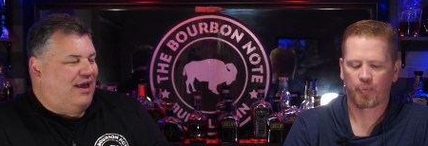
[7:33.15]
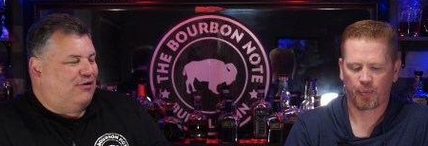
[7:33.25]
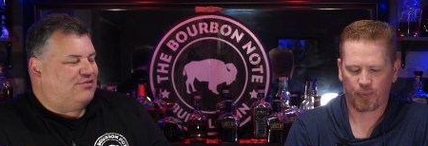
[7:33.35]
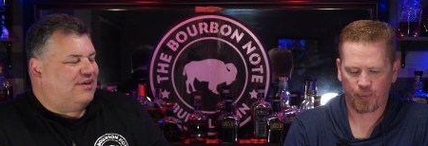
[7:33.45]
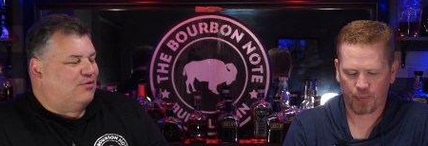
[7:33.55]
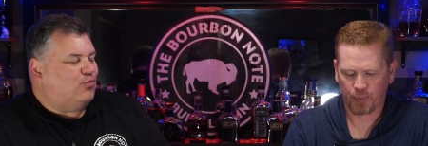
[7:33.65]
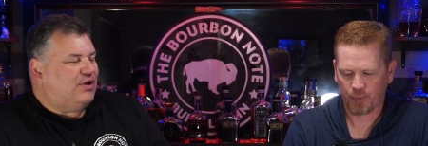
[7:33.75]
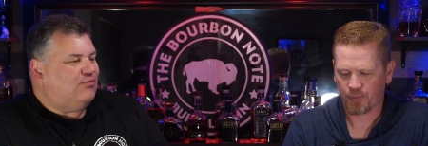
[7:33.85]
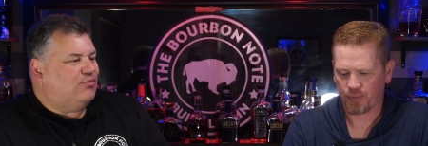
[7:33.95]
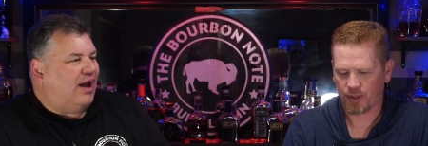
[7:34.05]
Speaker 1: I was thinking,
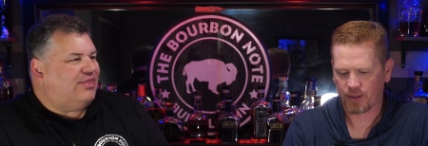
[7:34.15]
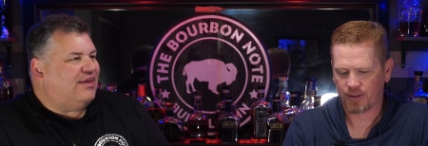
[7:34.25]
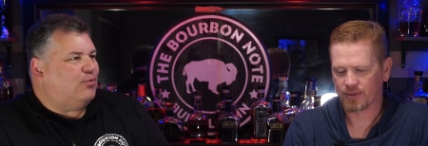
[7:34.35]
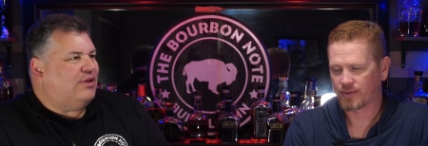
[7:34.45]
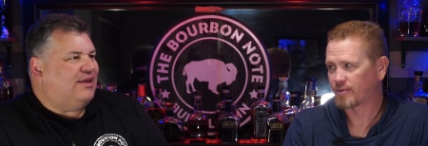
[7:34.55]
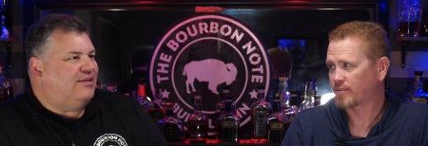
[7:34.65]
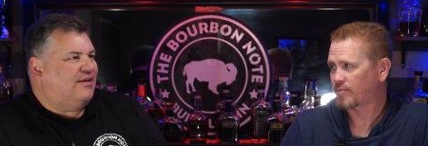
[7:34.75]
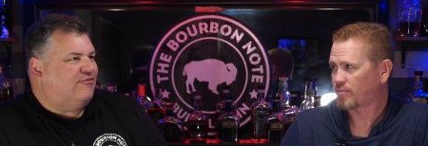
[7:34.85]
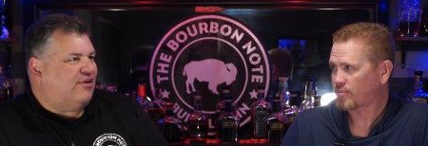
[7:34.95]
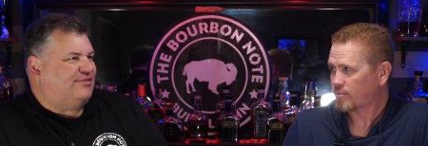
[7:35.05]
I think we need
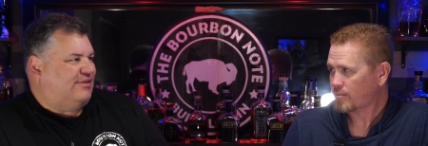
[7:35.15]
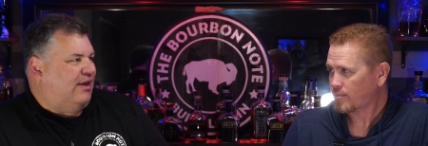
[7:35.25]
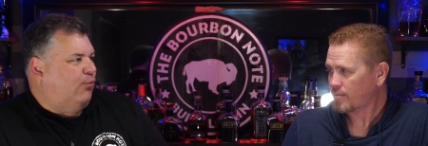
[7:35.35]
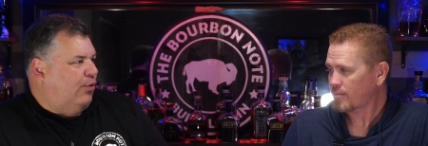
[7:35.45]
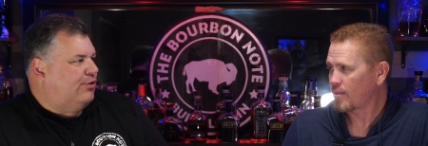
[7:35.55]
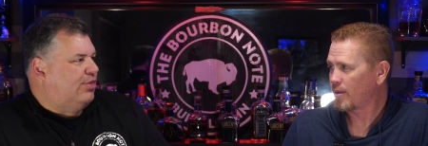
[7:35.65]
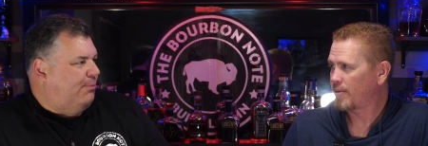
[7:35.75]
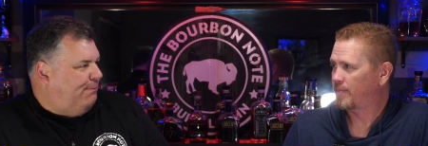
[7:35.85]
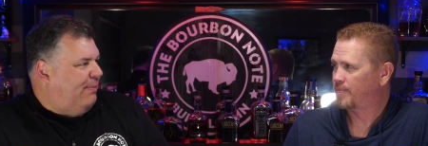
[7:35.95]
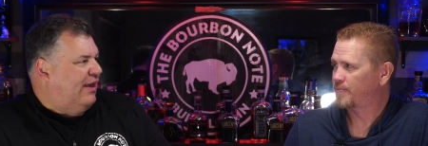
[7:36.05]
to investigate what are the
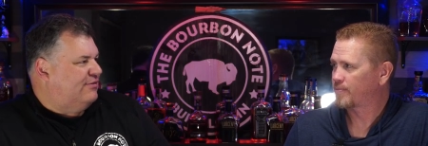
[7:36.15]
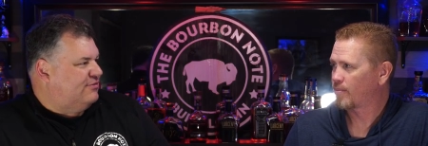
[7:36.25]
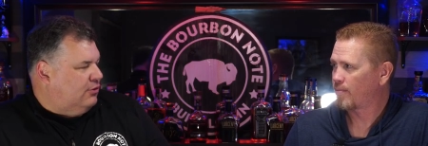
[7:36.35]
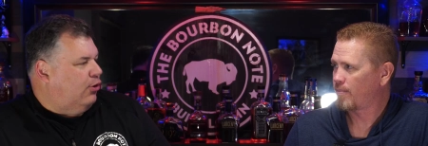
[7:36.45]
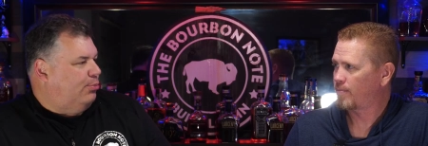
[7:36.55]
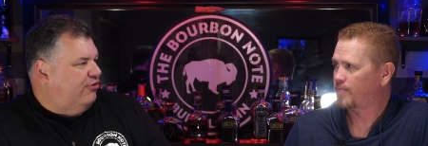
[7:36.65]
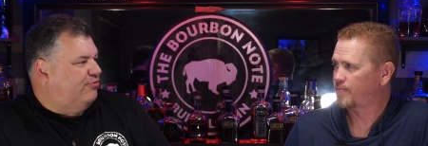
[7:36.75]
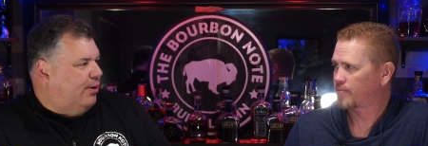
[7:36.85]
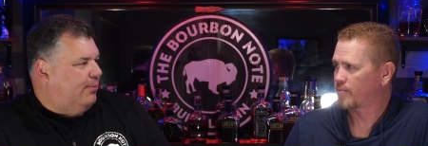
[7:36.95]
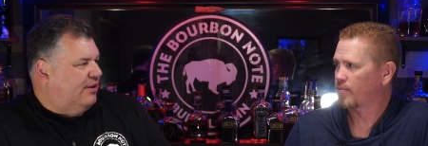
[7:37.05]
best
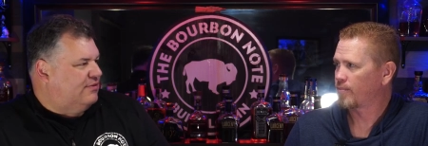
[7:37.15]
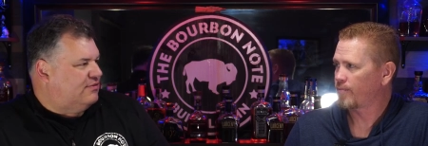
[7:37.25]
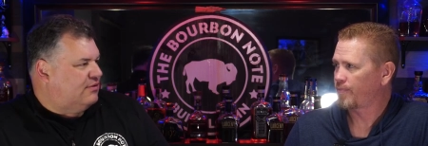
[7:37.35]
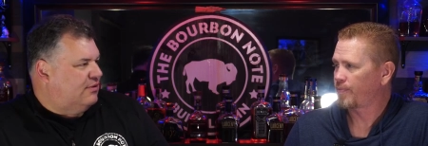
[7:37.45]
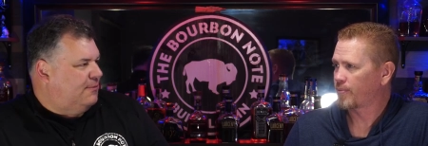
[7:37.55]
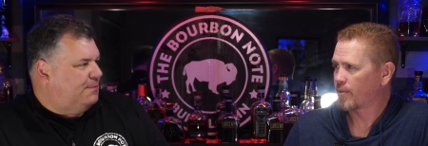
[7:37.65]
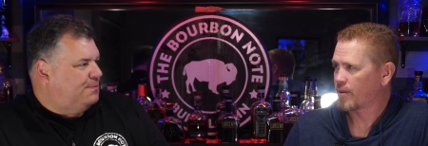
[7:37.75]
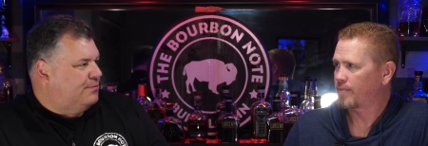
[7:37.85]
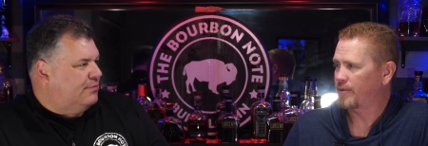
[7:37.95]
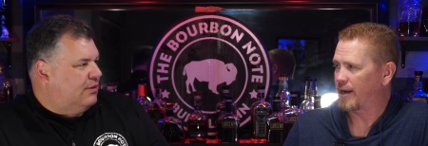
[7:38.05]
low-proof bourbons.
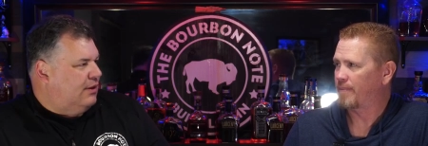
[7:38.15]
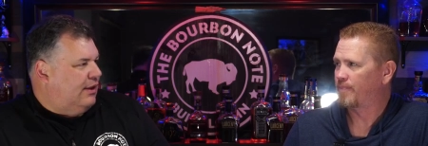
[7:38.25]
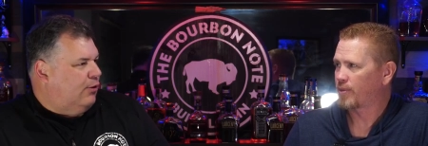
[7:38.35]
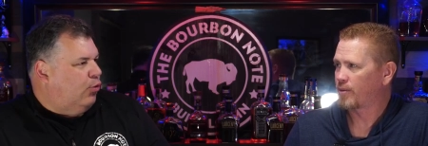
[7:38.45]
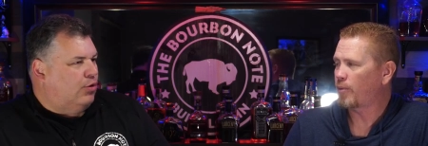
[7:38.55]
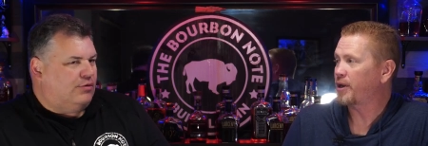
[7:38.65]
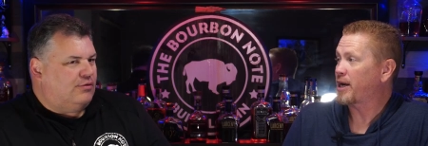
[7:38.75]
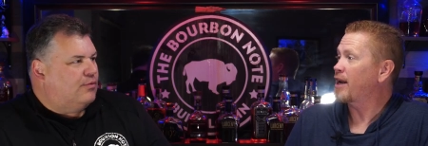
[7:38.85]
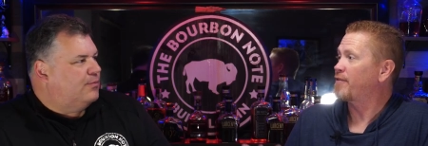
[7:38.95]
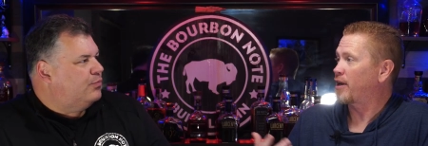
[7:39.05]
Yeah, well,
Speaker 2: we
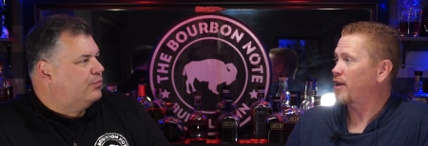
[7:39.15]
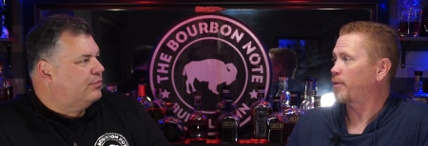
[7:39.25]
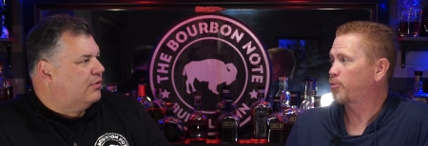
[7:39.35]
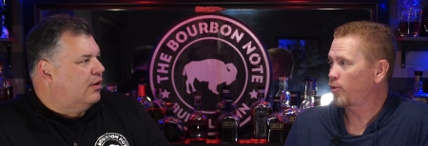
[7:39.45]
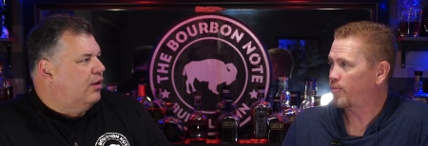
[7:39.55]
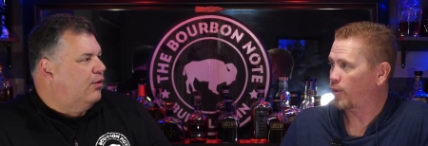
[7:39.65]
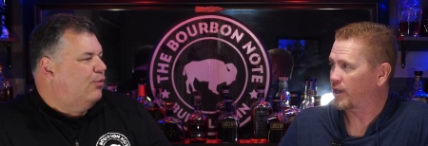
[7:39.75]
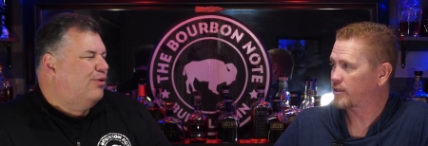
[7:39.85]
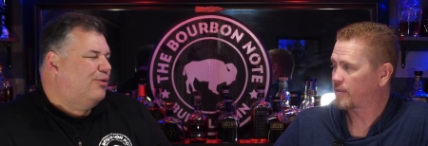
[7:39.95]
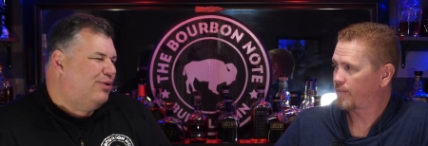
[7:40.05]
kind of done that with proof
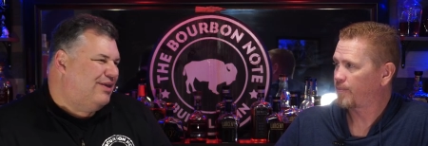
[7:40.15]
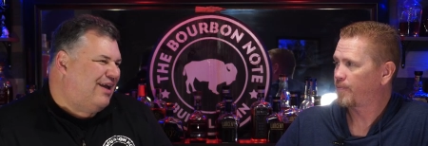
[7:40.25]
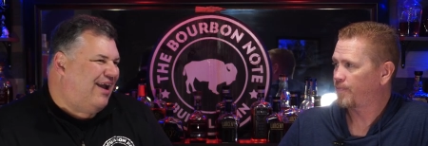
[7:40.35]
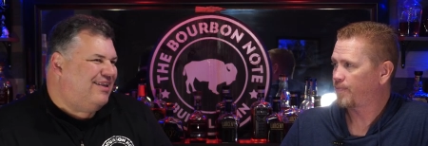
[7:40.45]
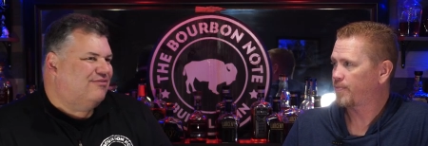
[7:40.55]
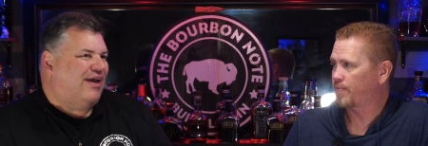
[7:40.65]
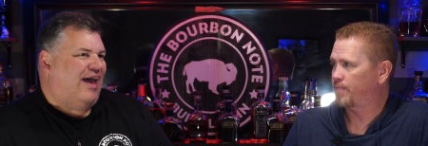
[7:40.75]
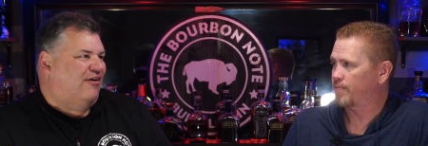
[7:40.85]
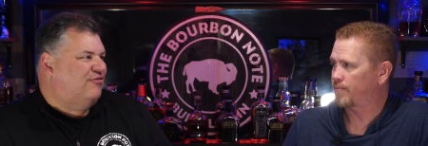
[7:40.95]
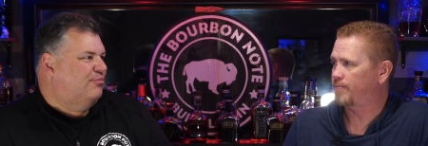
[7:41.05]
points.
Speaker 1: We kind of
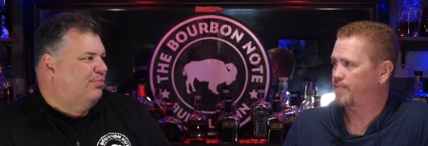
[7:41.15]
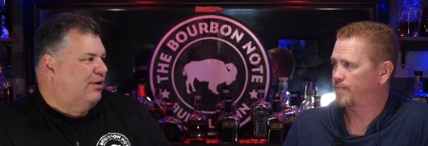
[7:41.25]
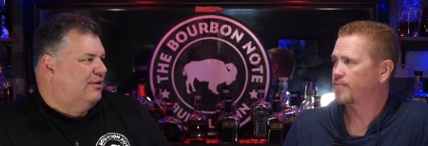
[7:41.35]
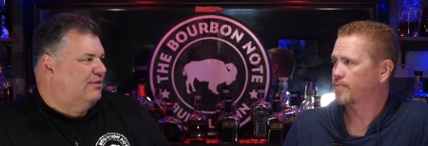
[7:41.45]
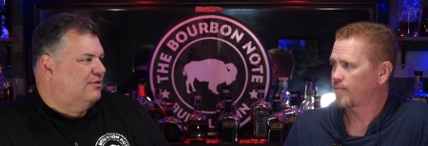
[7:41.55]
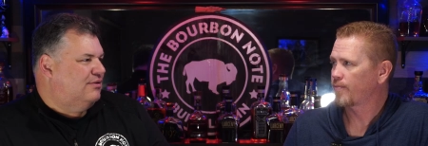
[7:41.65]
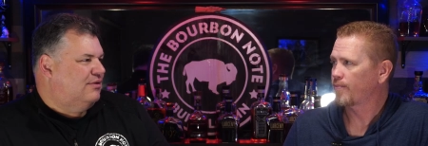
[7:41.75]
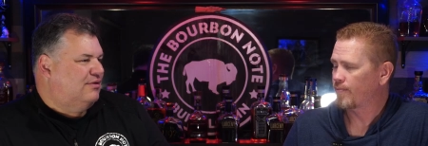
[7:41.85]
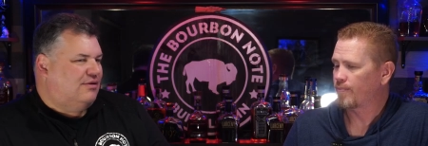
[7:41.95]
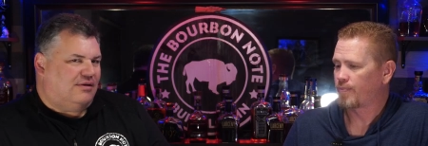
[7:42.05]
have, but
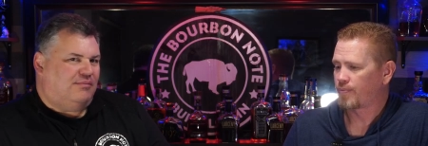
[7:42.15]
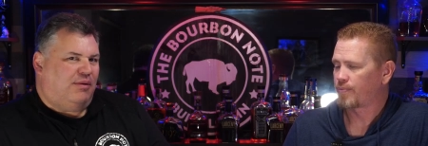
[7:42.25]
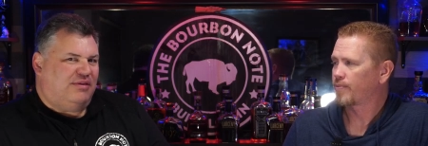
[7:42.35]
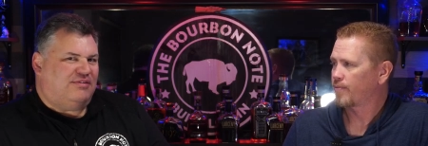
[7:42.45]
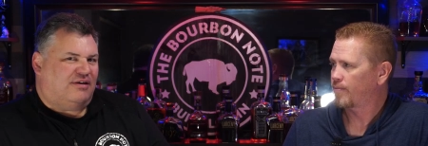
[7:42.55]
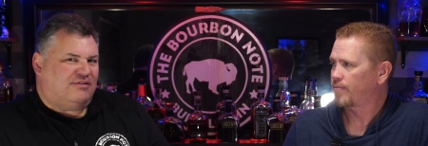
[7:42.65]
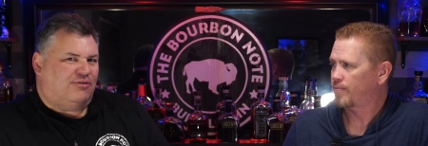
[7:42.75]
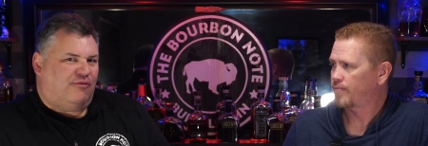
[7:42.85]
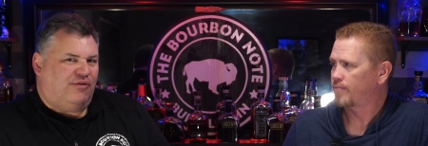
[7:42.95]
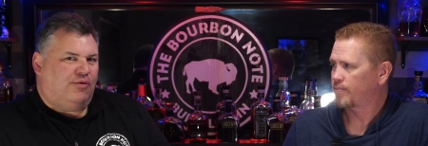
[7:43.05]
maybe talk
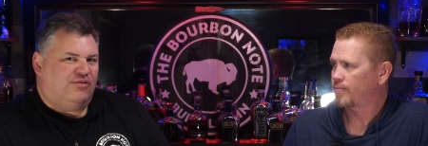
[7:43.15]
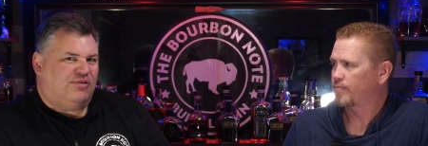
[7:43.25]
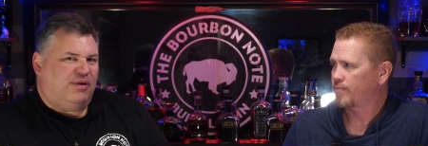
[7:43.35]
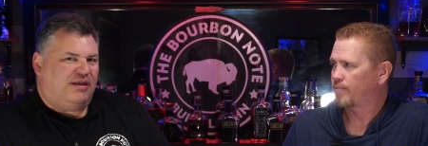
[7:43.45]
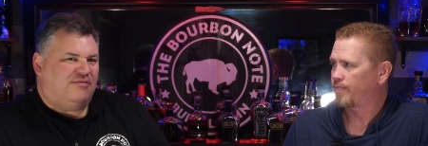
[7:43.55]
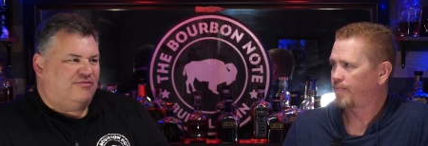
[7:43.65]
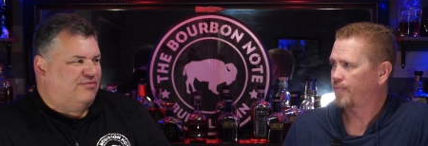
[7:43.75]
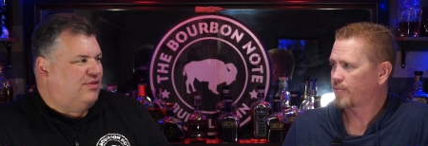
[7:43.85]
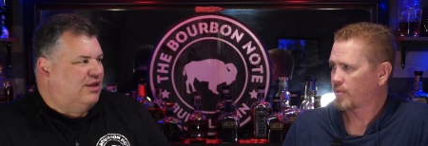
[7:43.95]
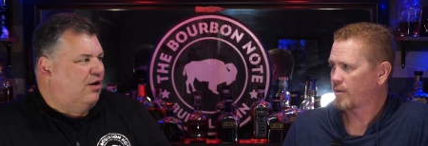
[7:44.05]
to our viewers a bit
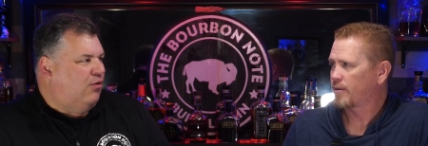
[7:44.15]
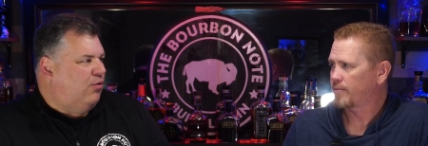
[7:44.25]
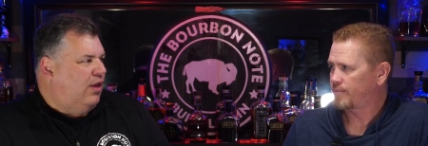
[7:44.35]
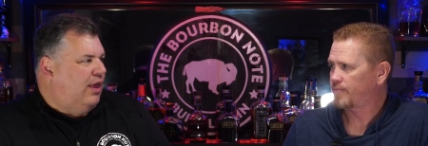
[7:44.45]
and, you know,